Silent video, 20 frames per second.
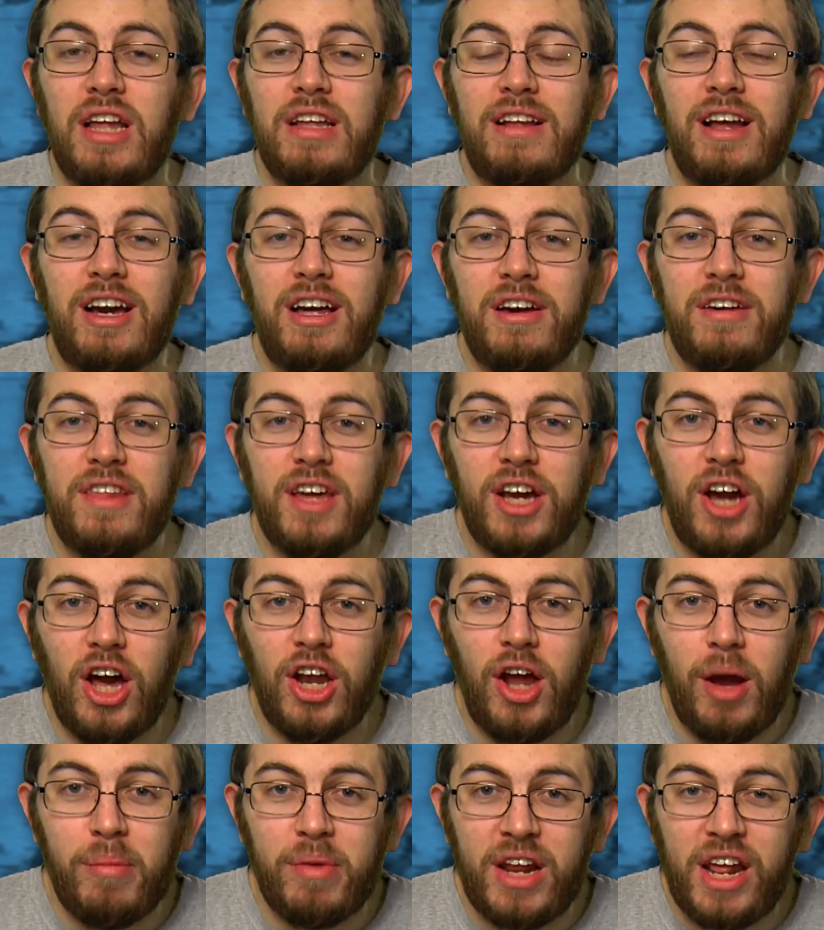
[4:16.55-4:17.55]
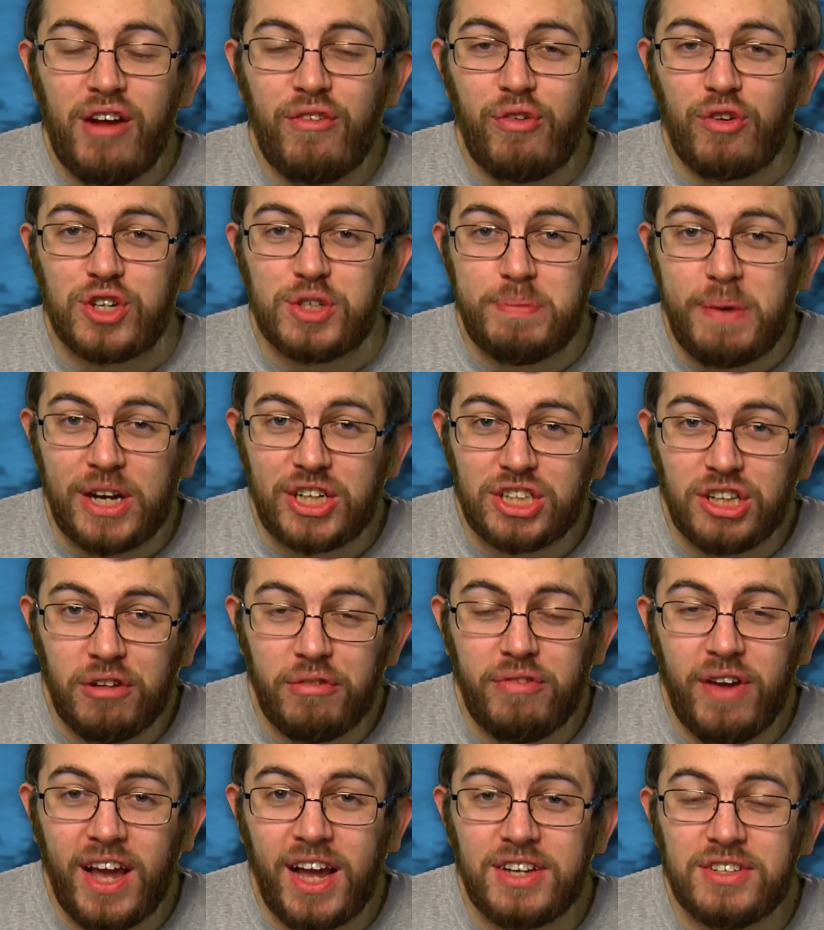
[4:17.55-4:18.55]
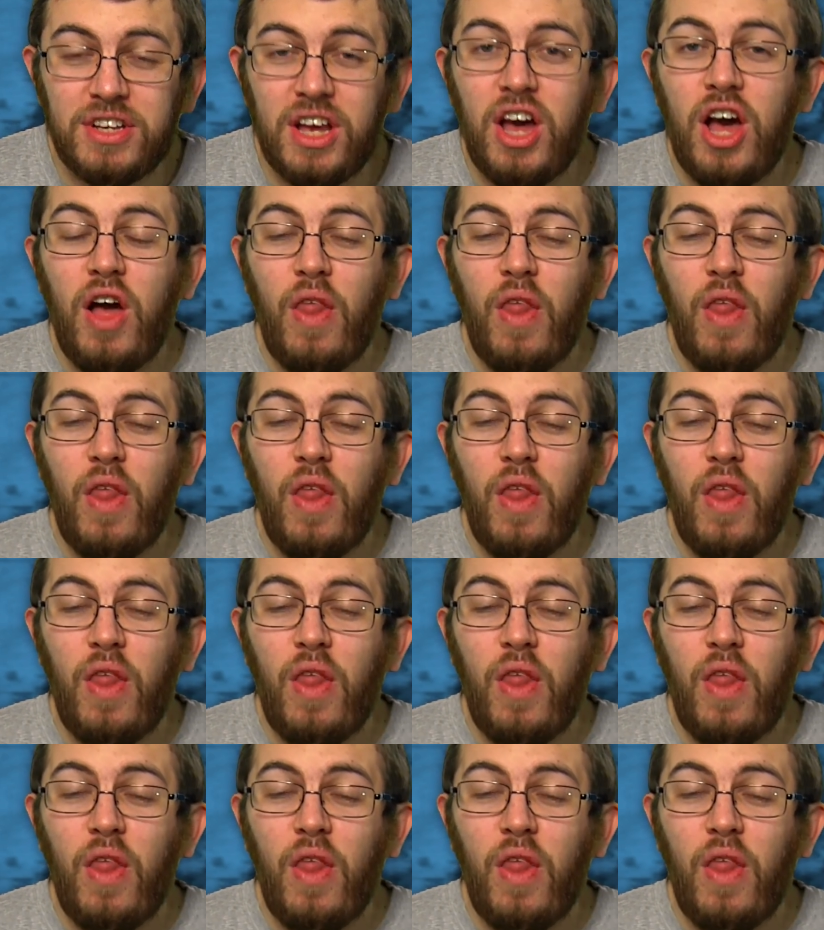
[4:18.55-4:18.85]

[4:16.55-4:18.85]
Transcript: Luckily, they got nominated for special effects.